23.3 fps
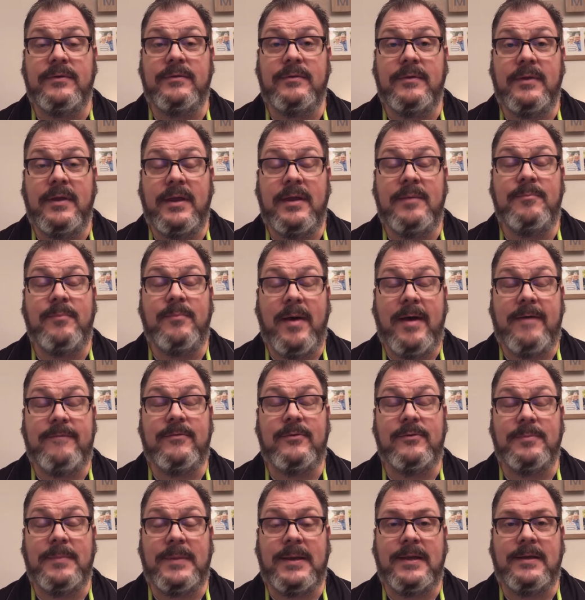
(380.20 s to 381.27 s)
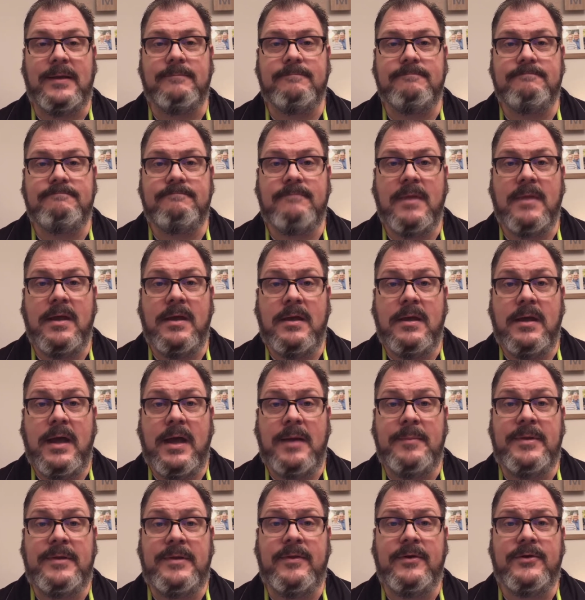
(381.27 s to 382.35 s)
It baffled me. I
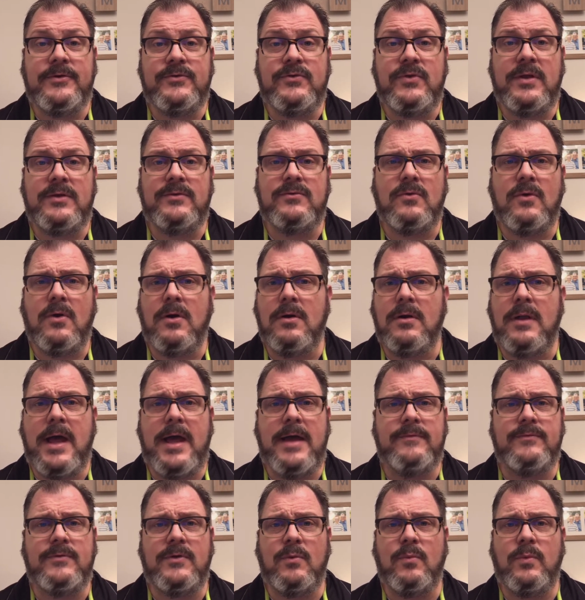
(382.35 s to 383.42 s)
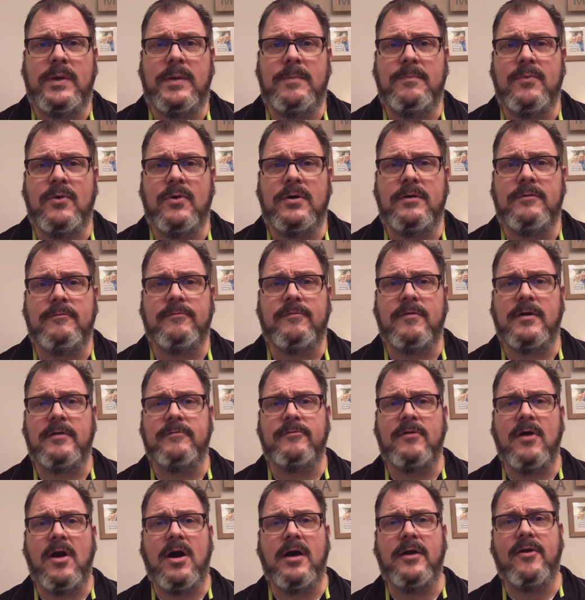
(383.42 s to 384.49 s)
mean, there's things in our lives that we put in front of
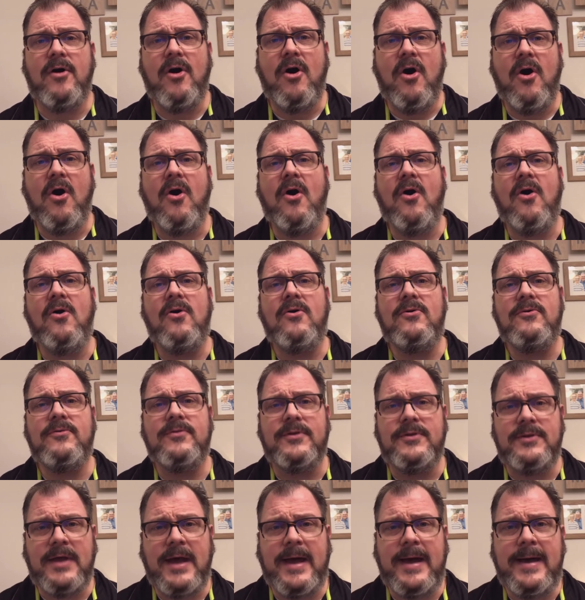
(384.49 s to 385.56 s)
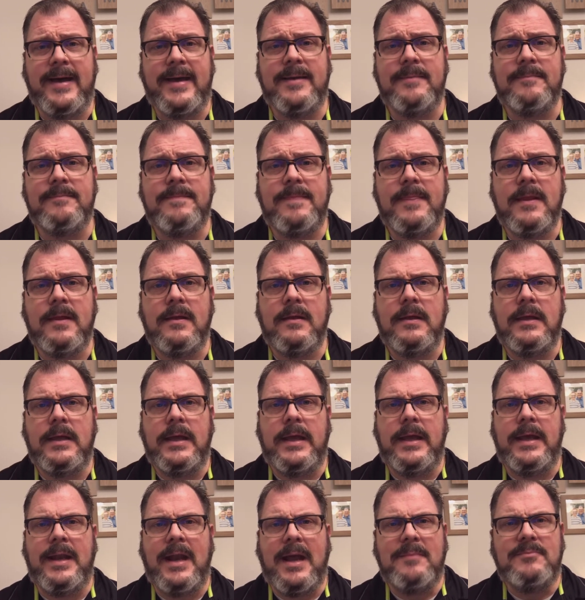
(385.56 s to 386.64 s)
God all the time.
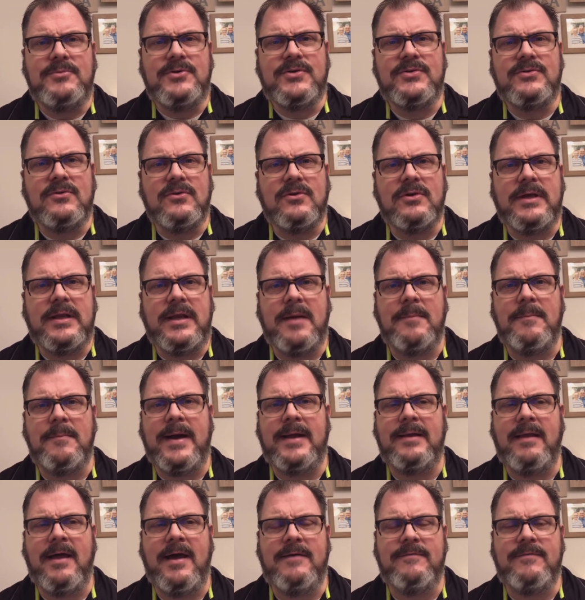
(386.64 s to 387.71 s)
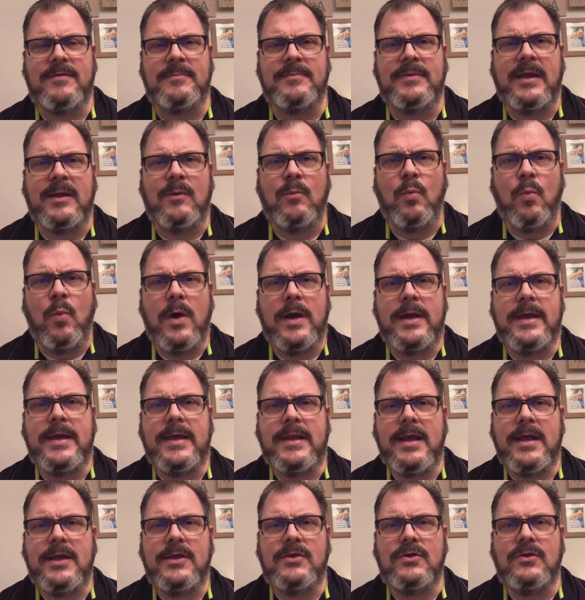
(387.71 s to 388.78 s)
And I'm just looking at my life and think, what can
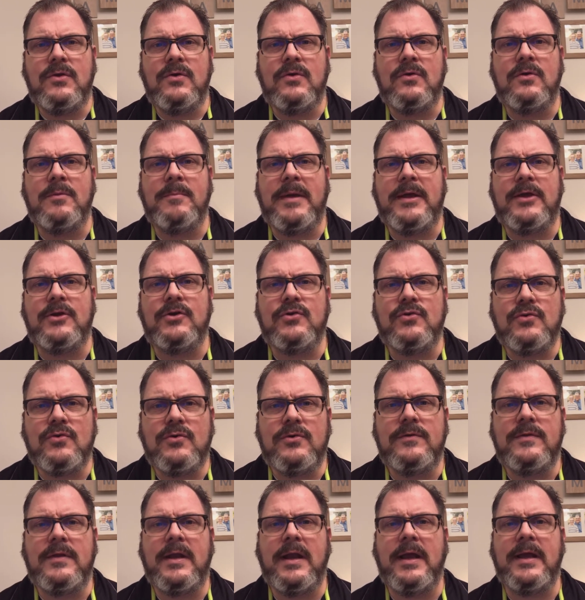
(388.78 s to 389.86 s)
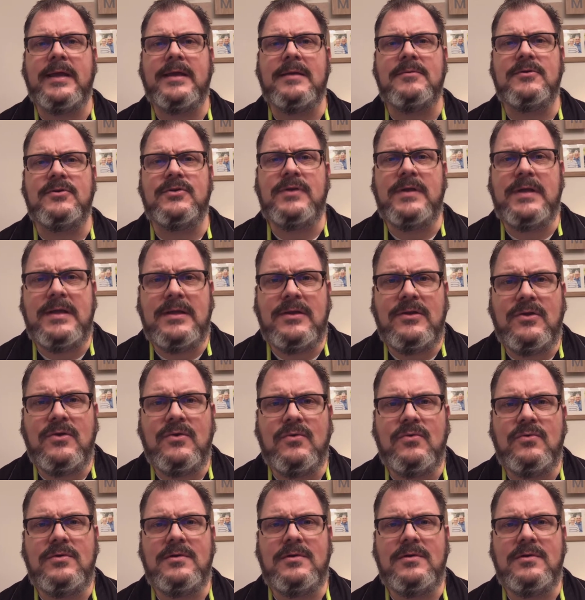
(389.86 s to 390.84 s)
I do to make sure that I continually